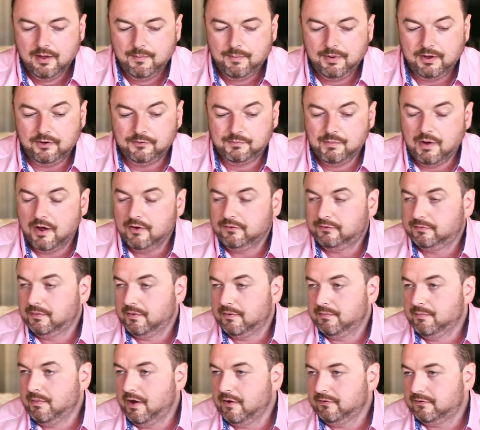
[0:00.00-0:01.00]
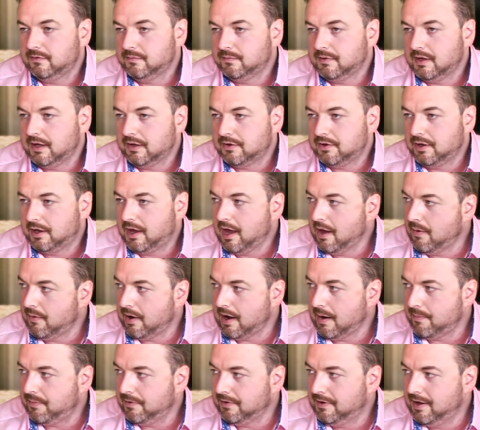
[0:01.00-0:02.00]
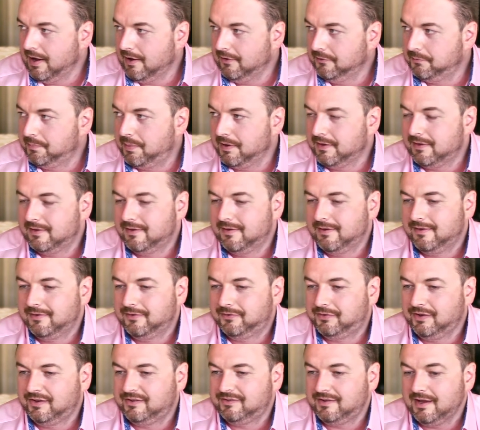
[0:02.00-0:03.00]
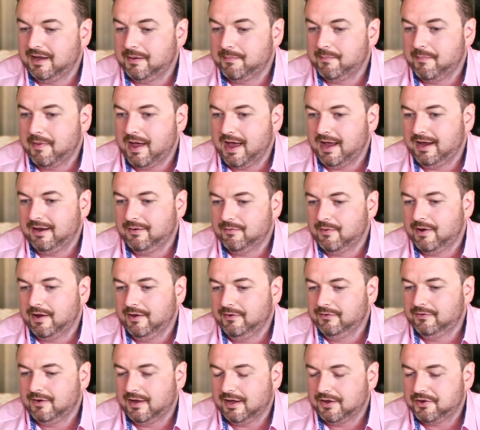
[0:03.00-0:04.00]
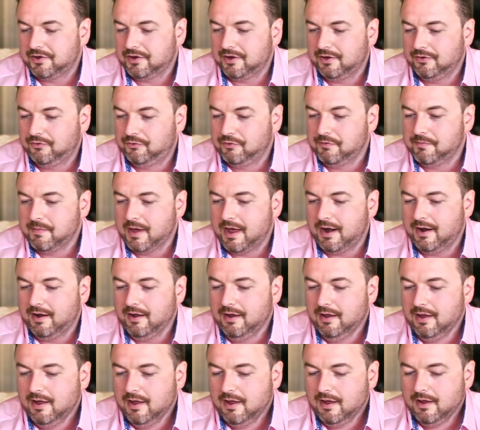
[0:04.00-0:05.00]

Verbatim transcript: because most most of them don't actually care what APRA does, but the 16 main ones that actually do matter